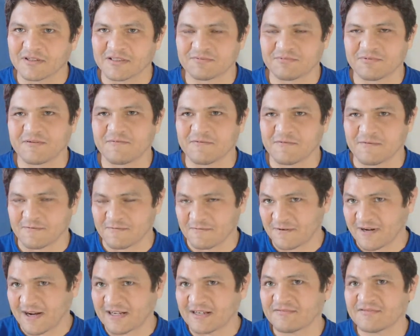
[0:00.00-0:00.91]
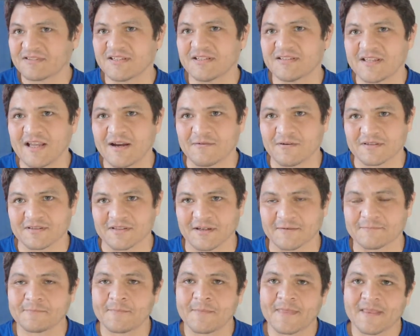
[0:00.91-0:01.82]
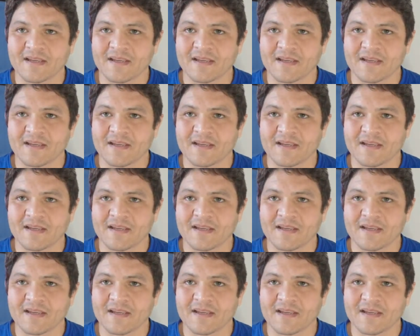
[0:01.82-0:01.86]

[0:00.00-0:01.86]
because we were kind of seeing that where it's like